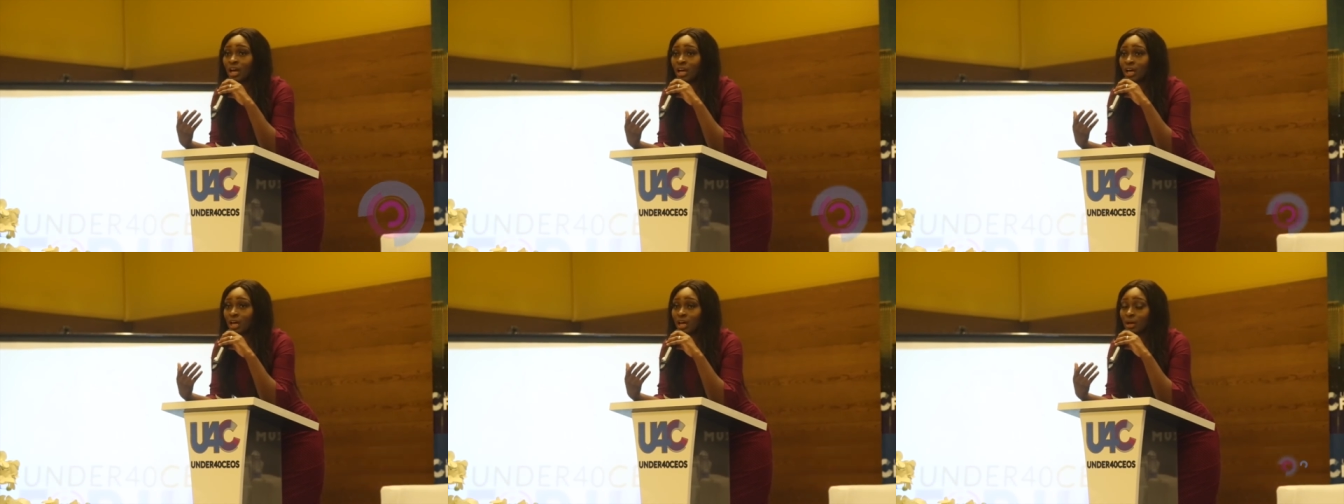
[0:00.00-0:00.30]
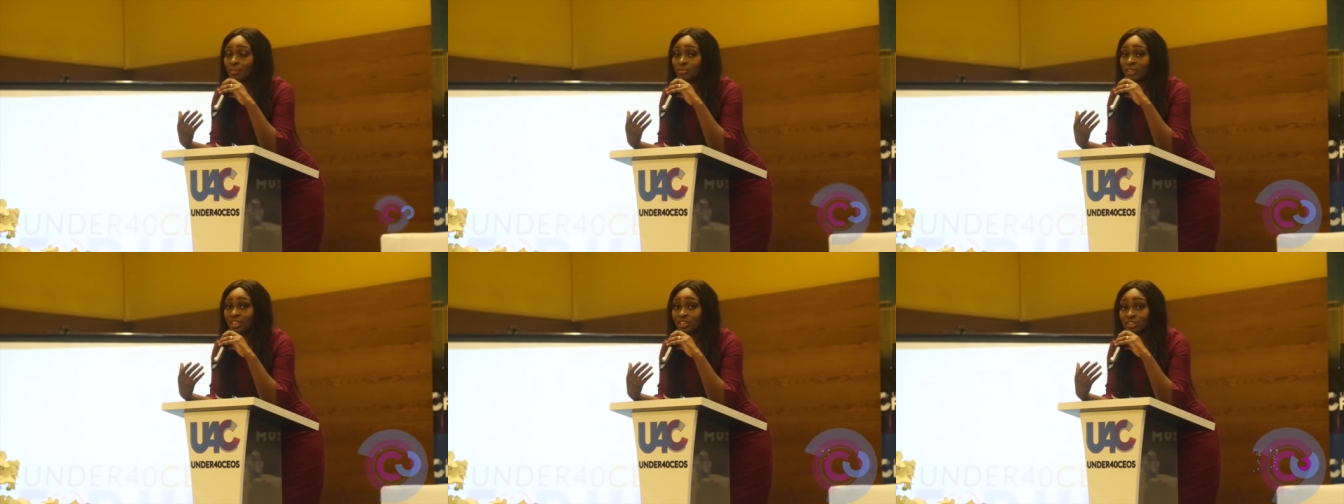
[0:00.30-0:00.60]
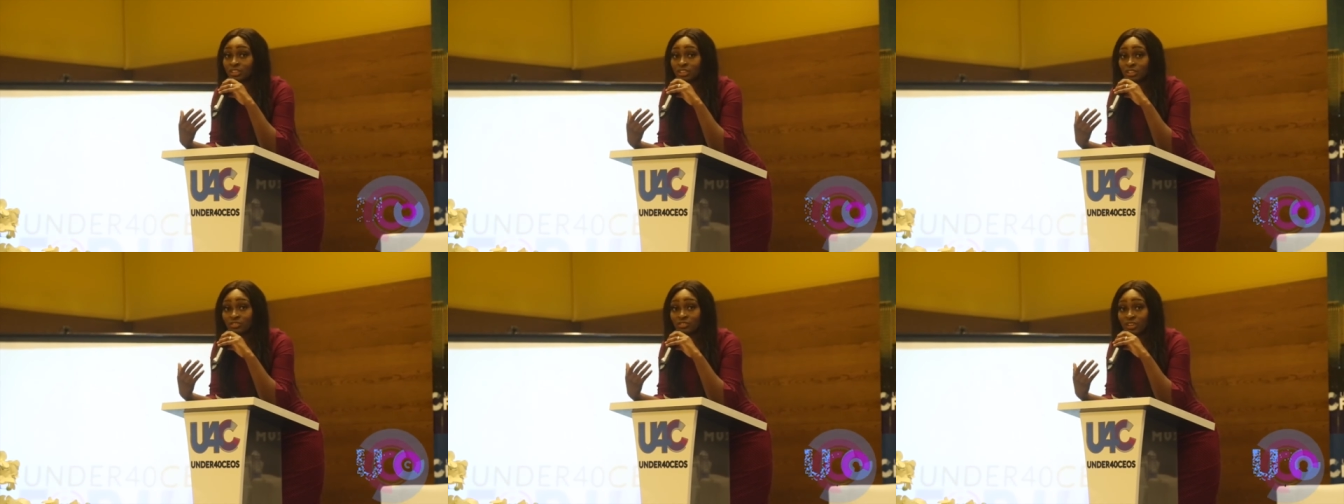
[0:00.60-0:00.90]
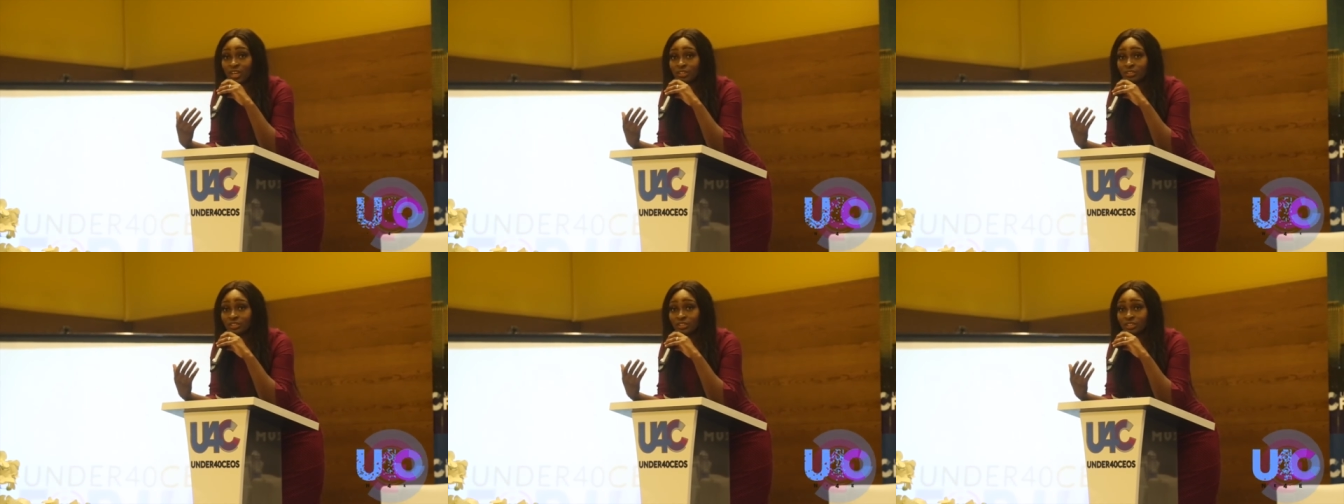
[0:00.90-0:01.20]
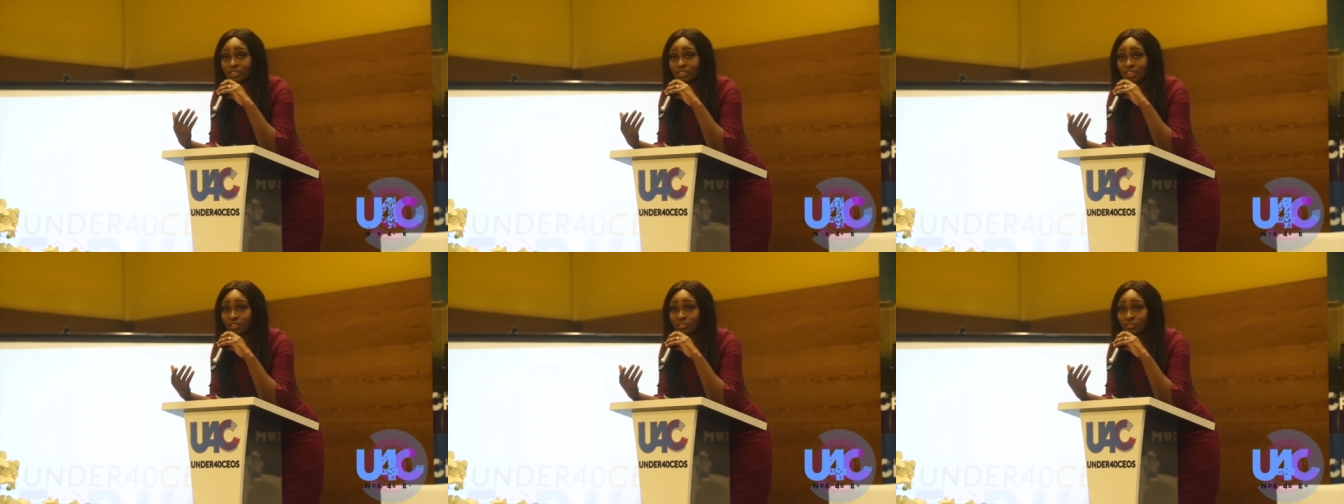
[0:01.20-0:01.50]
that you surround
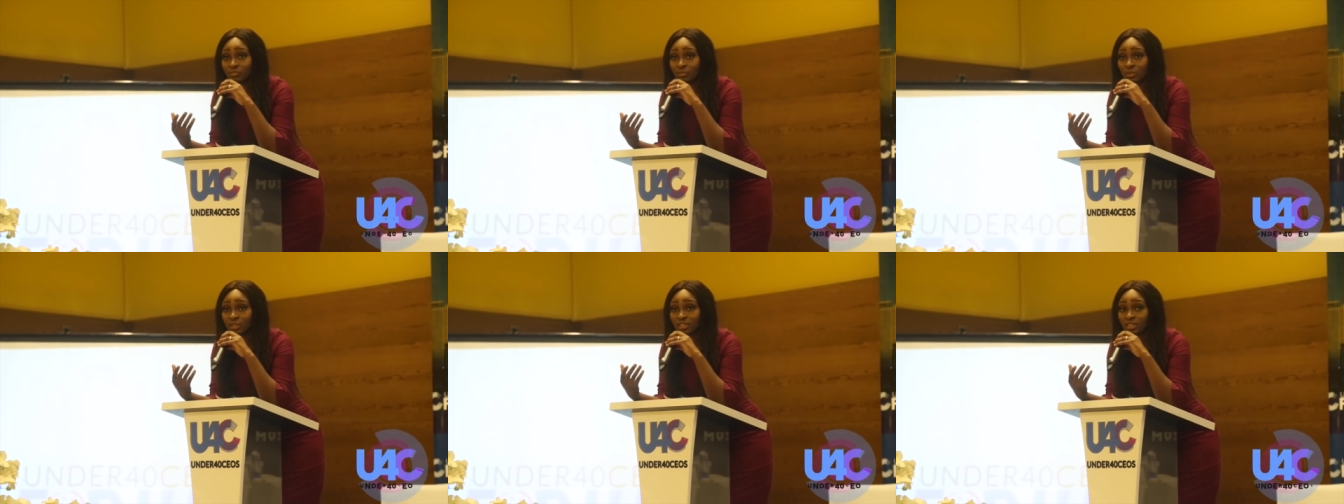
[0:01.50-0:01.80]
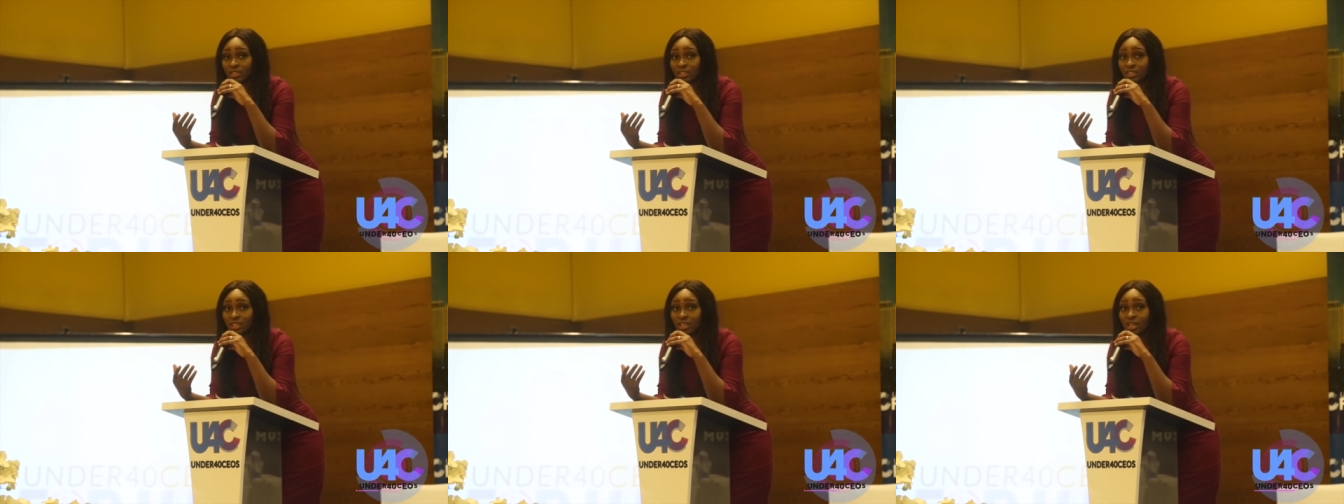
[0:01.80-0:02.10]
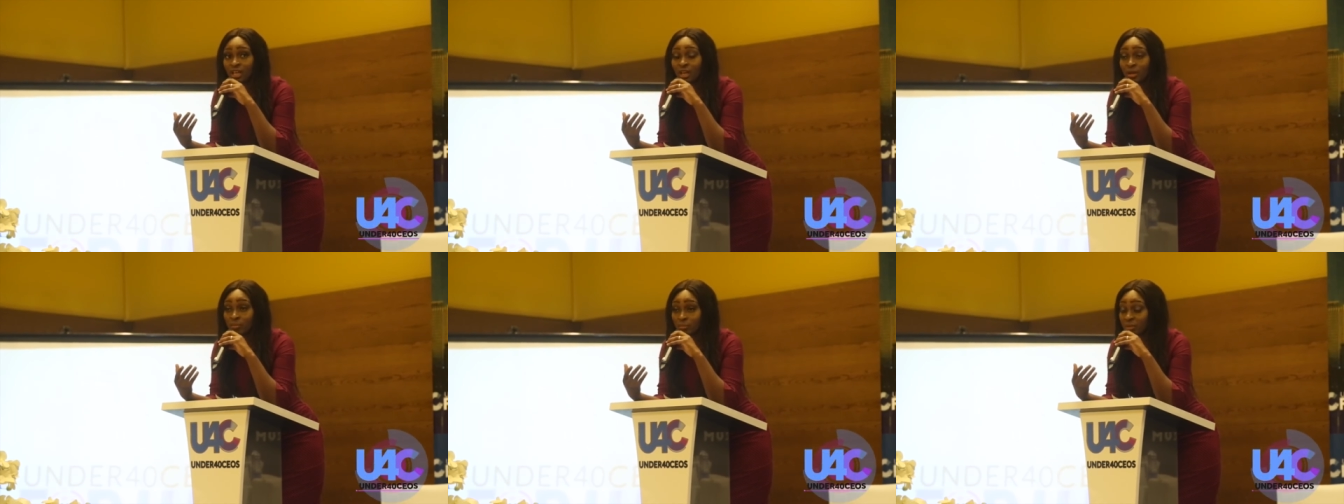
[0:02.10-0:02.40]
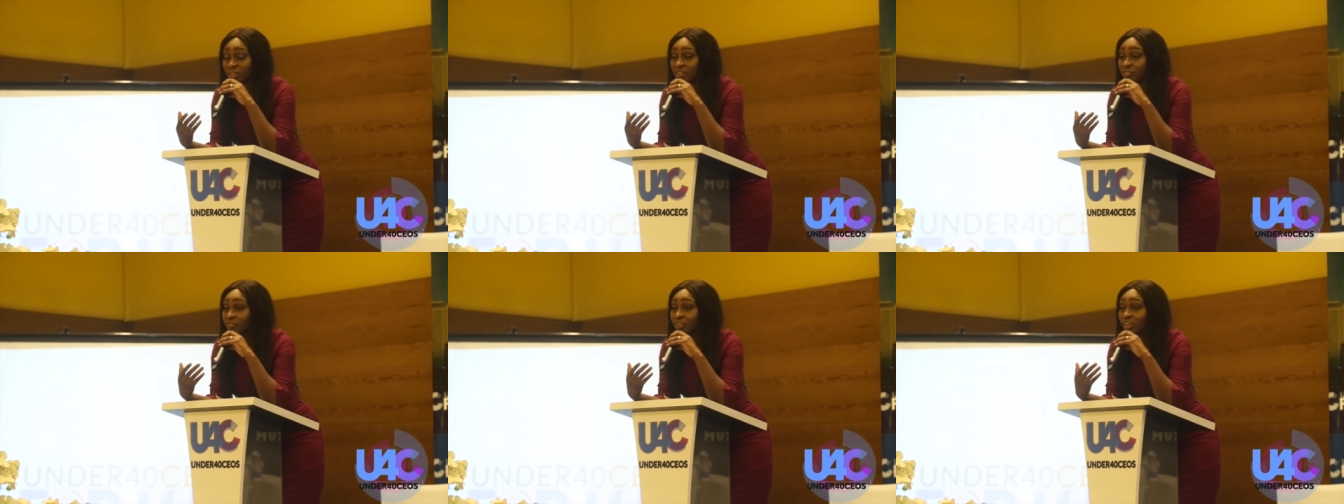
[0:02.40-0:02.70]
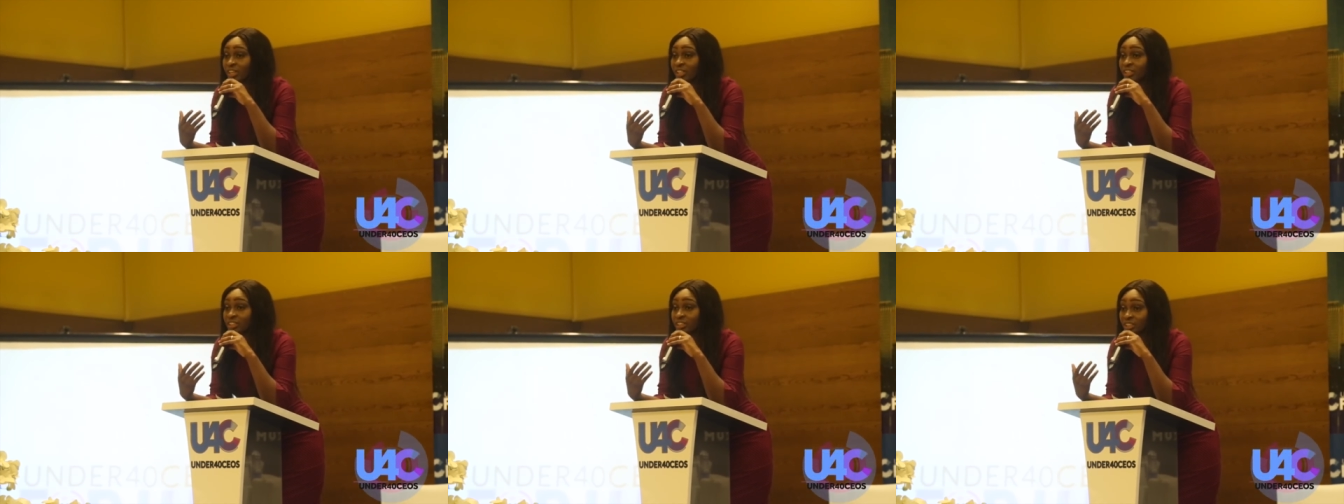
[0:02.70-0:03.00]
yourself with. being
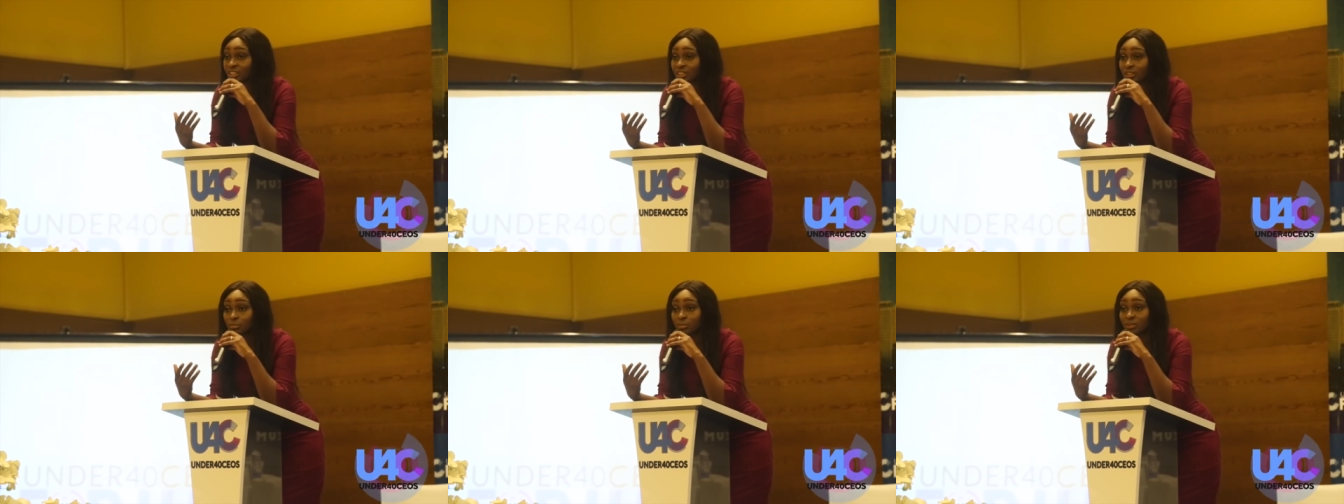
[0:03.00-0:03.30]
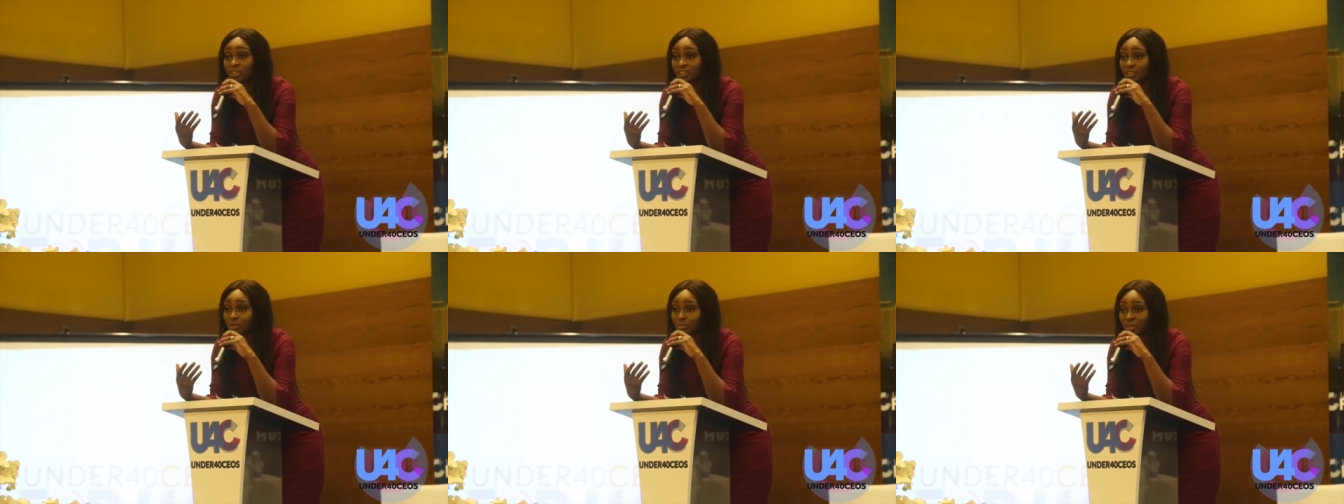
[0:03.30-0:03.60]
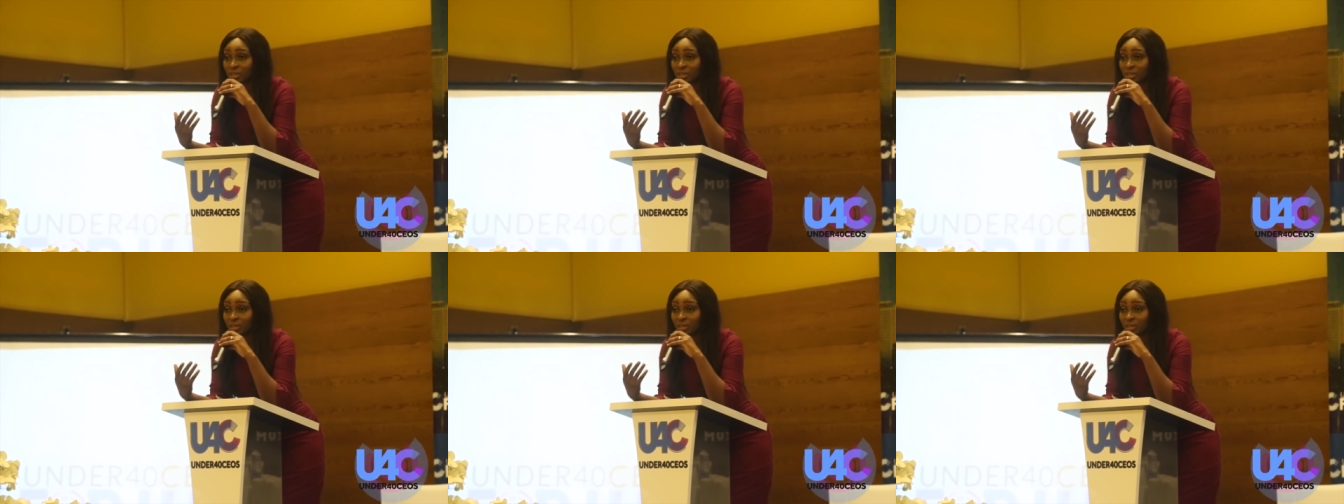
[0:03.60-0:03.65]
very disciplined